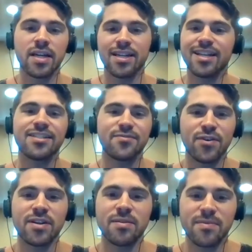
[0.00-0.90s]
And it's that's
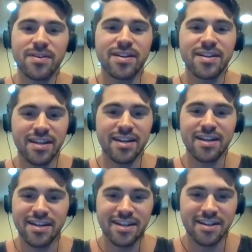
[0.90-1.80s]
funny. Just it.
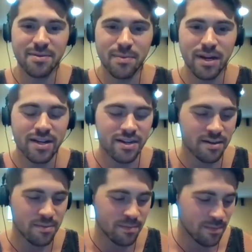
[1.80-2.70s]
Yeah. My